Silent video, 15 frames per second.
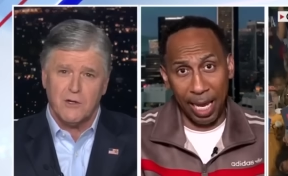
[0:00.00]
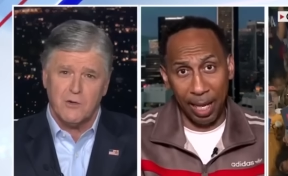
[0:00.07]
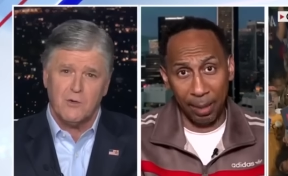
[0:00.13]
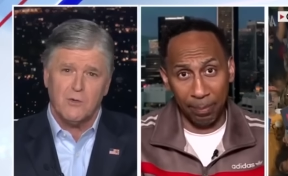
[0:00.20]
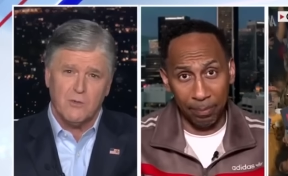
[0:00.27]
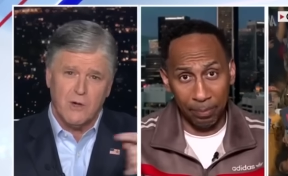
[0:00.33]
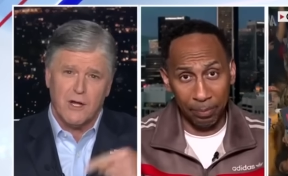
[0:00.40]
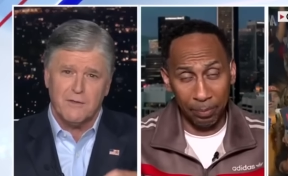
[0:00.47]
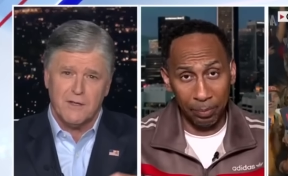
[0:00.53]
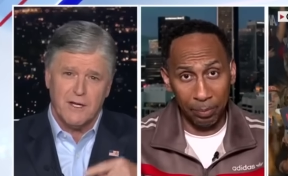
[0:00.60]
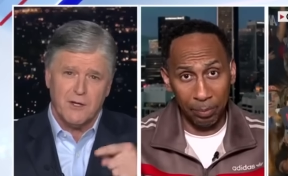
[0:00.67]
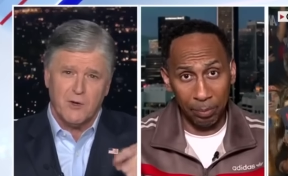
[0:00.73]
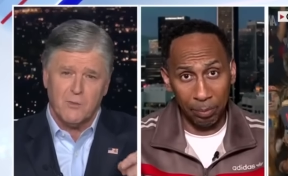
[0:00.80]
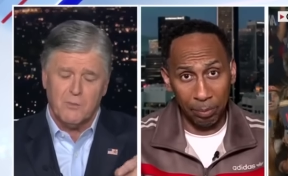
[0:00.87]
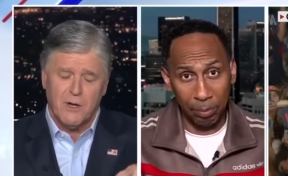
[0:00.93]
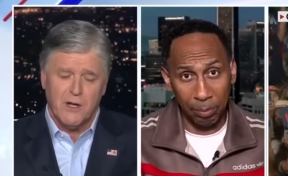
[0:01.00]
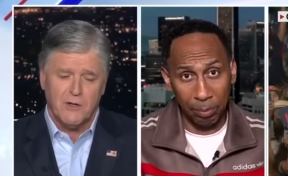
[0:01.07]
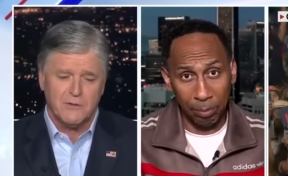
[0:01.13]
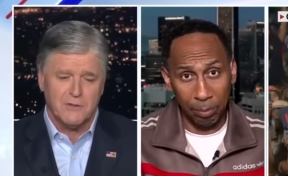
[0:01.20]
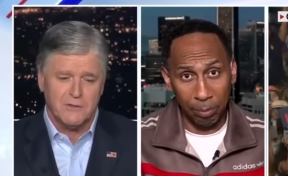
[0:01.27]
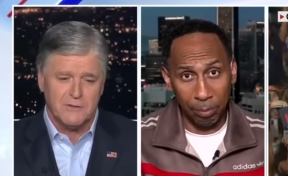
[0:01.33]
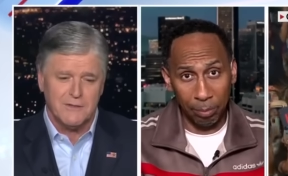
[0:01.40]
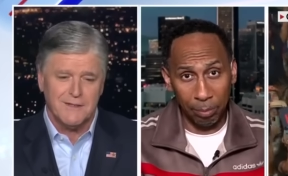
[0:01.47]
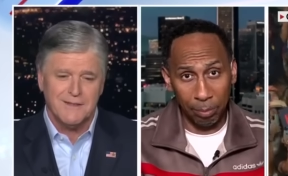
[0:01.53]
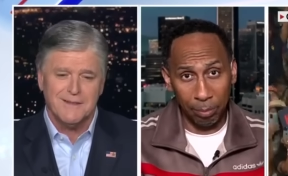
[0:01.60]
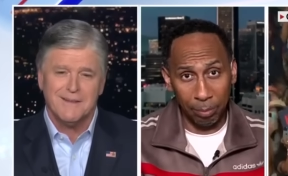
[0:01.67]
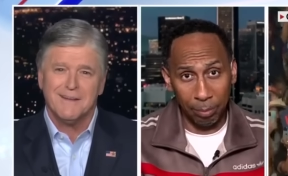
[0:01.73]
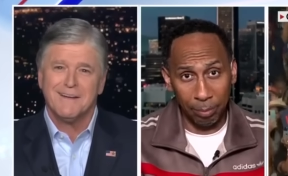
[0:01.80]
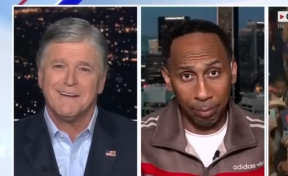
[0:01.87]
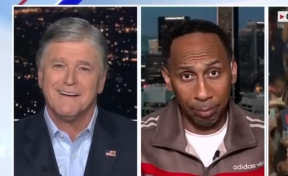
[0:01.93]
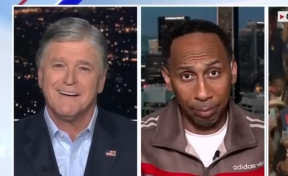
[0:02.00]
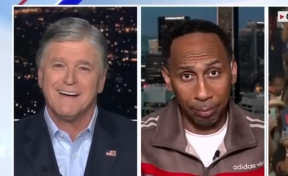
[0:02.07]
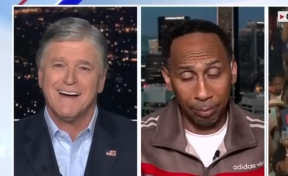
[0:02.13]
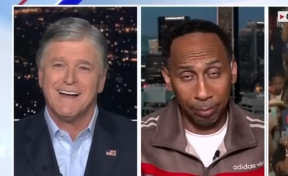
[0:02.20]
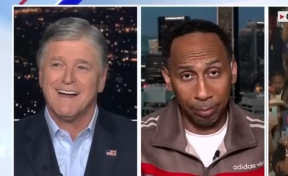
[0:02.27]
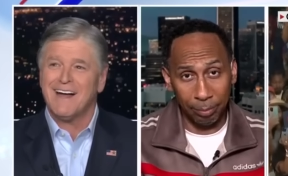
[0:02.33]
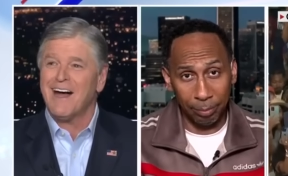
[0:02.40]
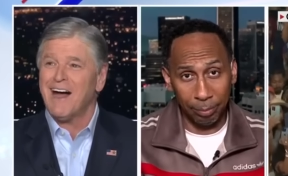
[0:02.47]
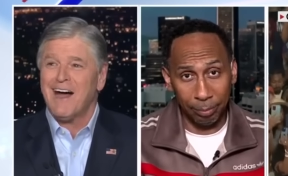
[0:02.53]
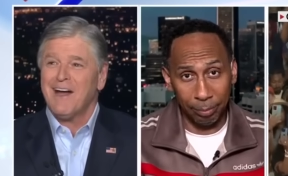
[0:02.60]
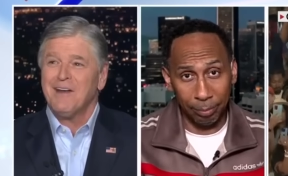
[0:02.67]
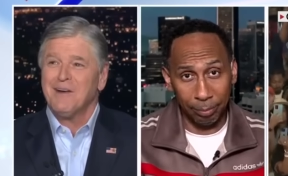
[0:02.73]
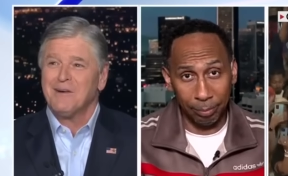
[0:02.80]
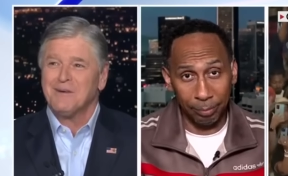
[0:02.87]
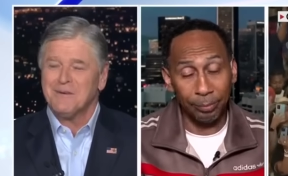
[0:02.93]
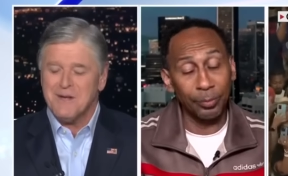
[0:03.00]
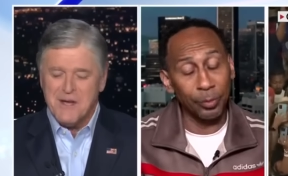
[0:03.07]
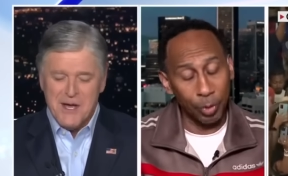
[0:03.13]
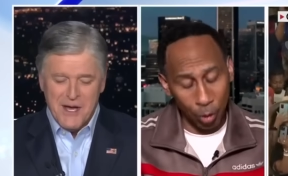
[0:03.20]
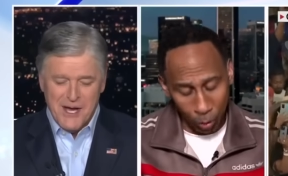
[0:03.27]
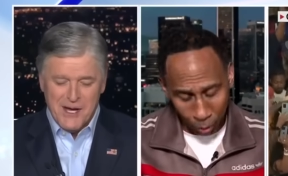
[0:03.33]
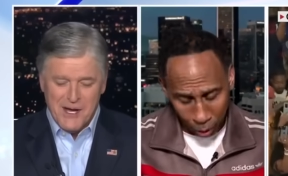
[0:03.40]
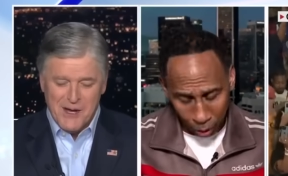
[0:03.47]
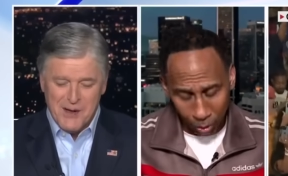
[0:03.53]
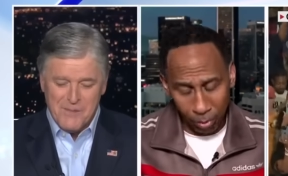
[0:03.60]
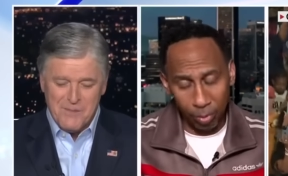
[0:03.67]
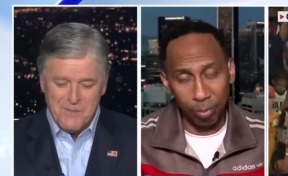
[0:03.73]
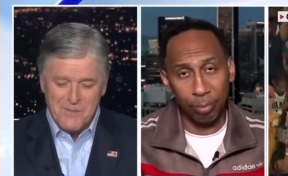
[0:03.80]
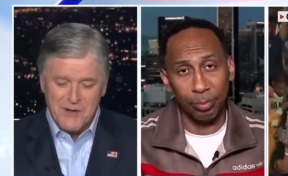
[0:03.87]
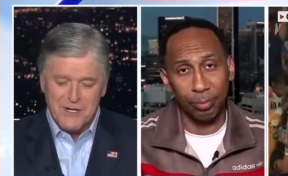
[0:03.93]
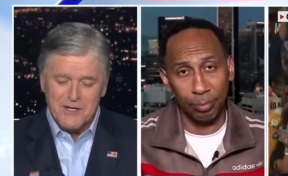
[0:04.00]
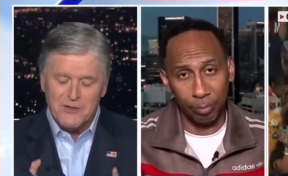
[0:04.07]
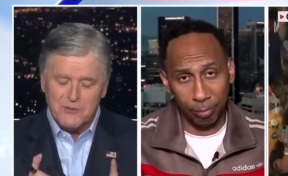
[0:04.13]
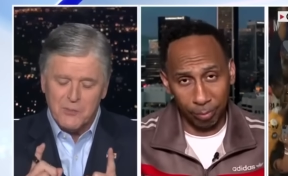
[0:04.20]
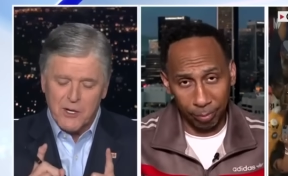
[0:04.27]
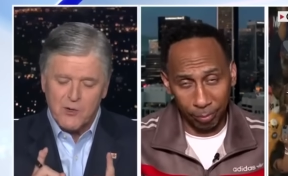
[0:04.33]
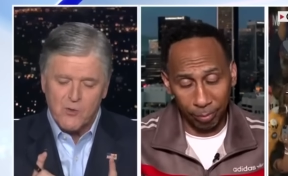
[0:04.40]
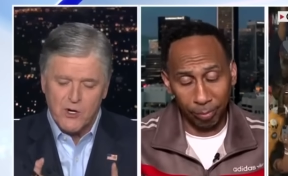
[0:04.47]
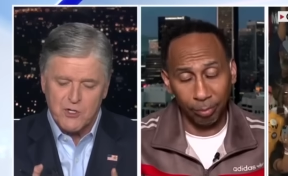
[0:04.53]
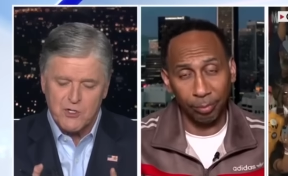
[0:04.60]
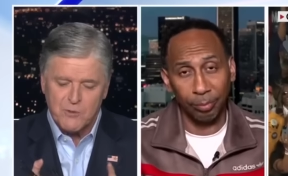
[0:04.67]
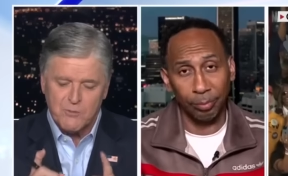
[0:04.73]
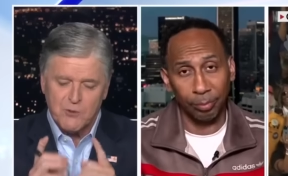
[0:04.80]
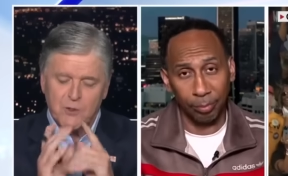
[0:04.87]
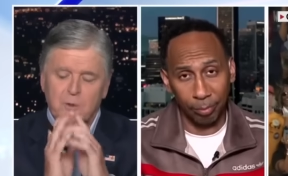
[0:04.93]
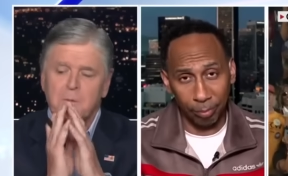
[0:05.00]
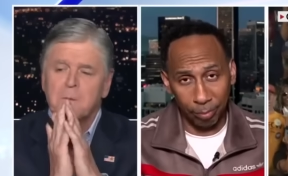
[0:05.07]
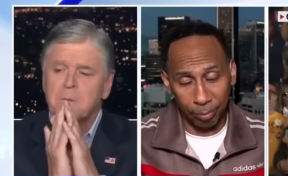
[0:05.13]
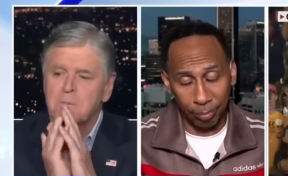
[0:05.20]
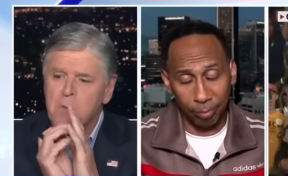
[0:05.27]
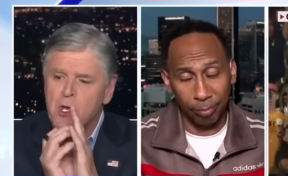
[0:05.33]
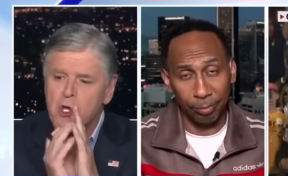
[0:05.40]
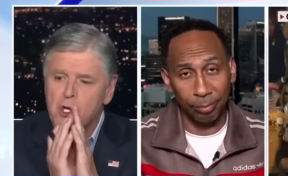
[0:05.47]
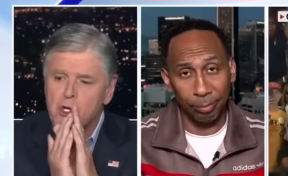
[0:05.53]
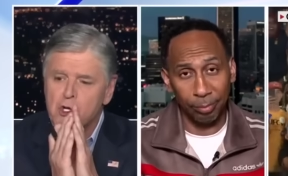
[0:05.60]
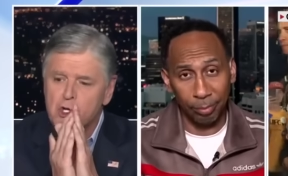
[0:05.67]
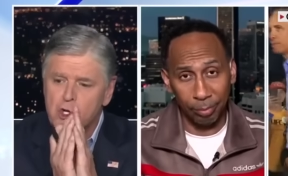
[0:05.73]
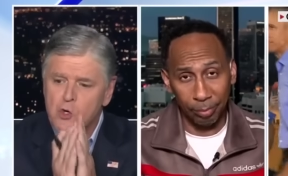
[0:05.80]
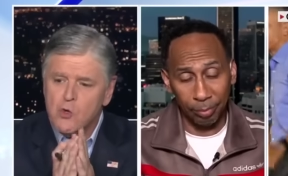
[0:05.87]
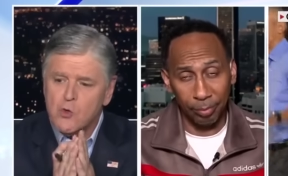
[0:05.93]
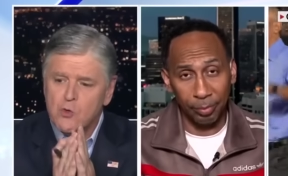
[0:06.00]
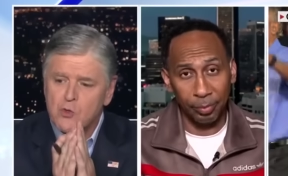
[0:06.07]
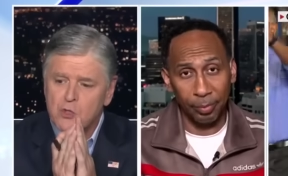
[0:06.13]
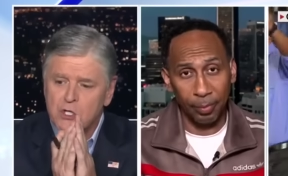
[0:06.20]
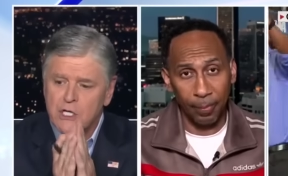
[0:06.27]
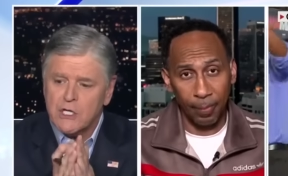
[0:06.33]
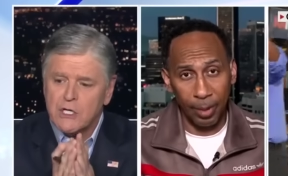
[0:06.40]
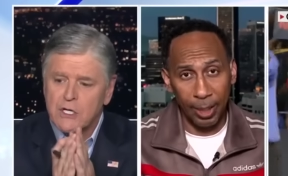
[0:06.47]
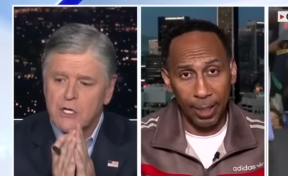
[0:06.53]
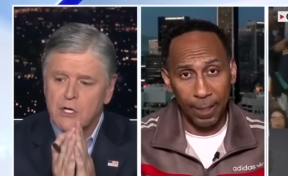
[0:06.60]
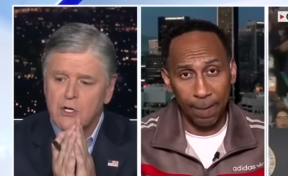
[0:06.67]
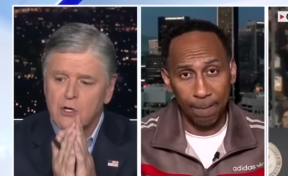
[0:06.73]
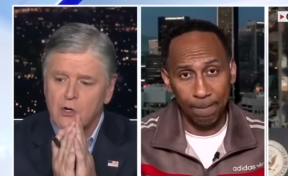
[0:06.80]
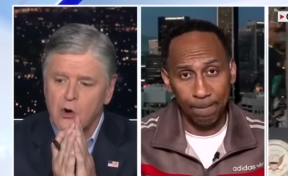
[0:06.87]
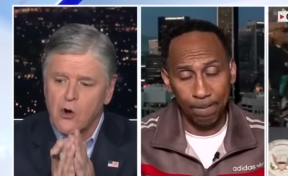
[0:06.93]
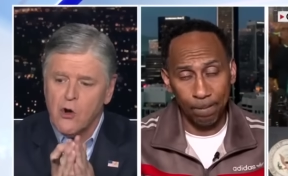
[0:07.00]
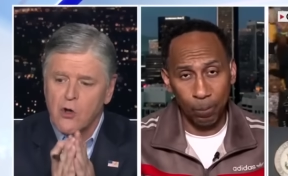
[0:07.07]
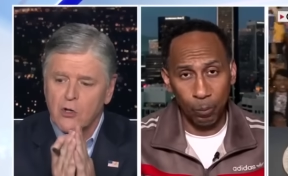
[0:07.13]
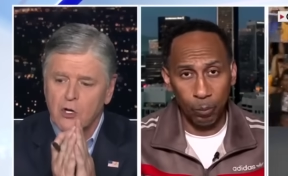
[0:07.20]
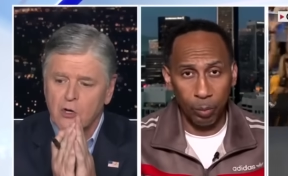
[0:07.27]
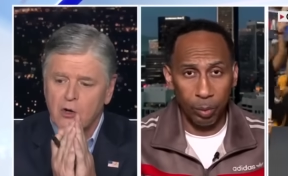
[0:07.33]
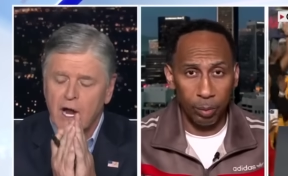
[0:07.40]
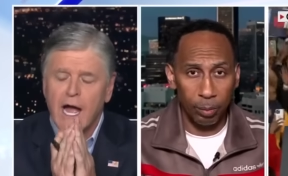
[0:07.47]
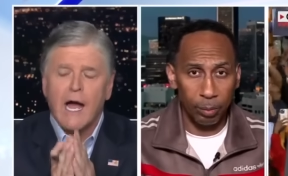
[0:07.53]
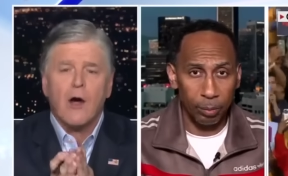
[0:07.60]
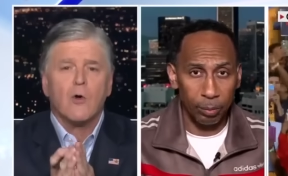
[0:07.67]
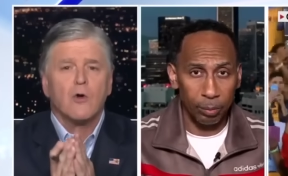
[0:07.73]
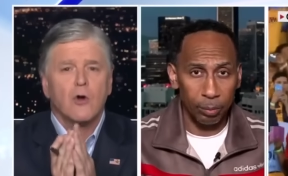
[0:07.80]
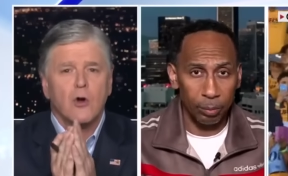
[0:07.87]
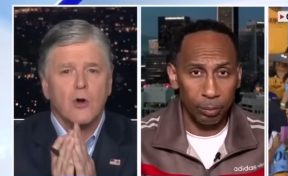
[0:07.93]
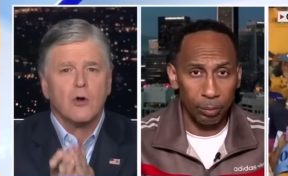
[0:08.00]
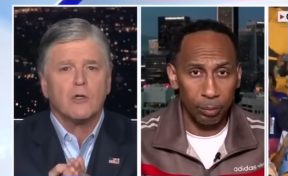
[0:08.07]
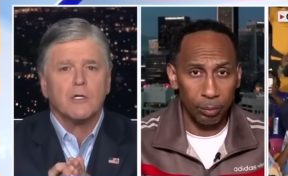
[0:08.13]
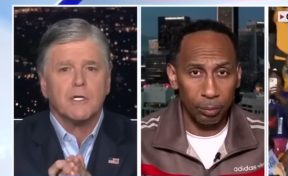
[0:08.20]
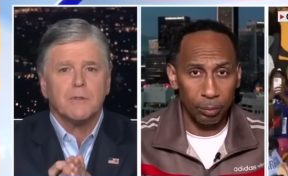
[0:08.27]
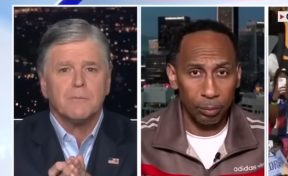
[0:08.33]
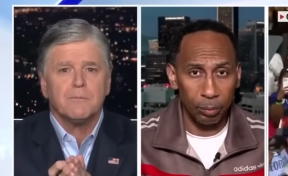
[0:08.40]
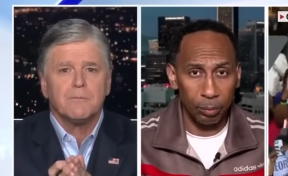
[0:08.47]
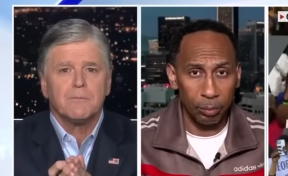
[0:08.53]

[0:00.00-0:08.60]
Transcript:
Speaker 1: do. I think I know politics. I, I, I know. You do. Uh, but here's my question for you. You did call her out early.